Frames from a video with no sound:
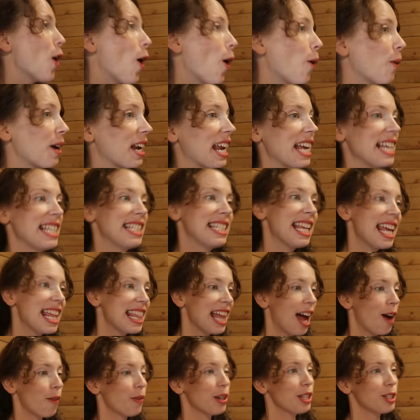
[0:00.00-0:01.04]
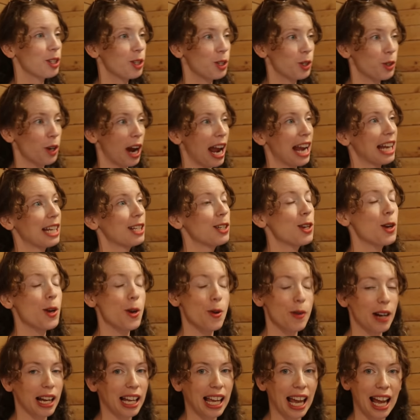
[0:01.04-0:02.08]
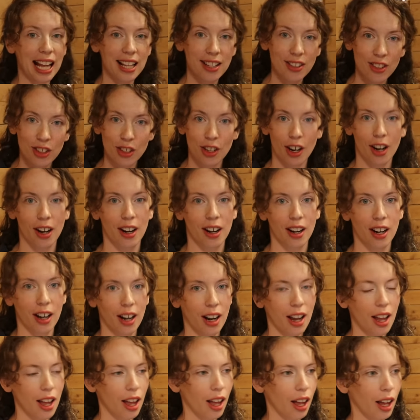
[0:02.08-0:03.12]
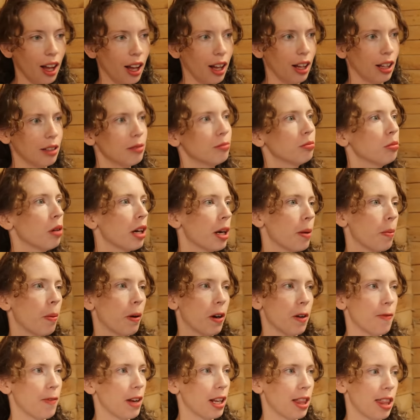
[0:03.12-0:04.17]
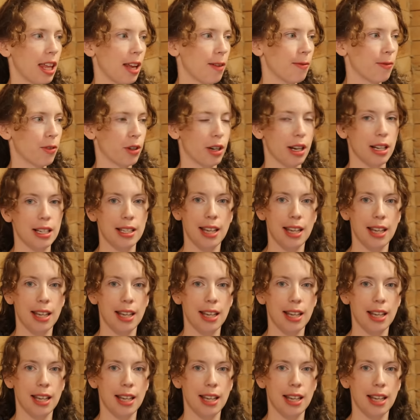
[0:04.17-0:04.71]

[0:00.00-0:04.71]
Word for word: So when I say that was strike two against her, what a perfect thing for a